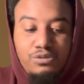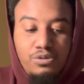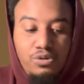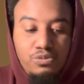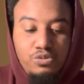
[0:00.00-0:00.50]
your
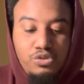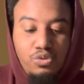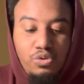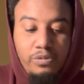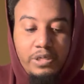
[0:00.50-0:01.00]
own
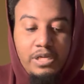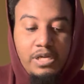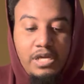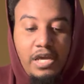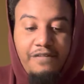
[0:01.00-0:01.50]
story.
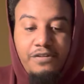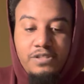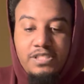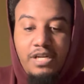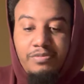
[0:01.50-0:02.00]
If
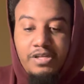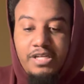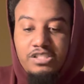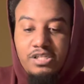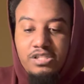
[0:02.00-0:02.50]
there's something
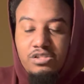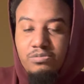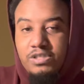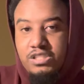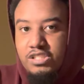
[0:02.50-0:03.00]
that your
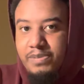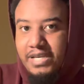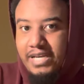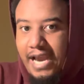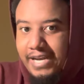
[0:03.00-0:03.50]
intuition has
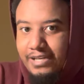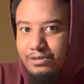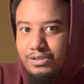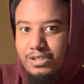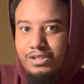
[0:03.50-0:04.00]
been guiding
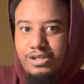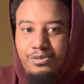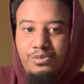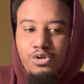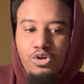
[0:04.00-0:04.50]
you to
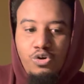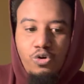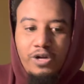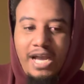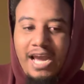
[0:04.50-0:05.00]
do,
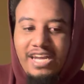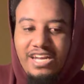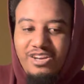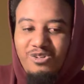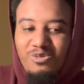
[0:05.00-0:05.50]
or
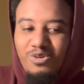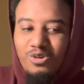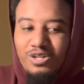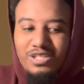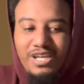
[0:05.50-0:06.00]
guiding you,
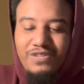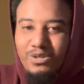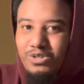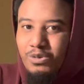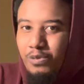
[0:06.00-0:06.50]
or giving
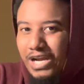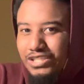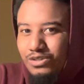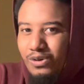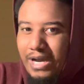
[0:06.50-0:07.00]
you
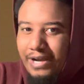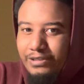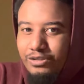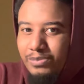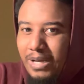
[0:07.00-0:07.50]
direction on how
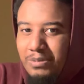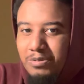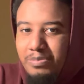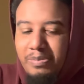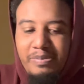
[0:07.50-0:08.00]
you should probably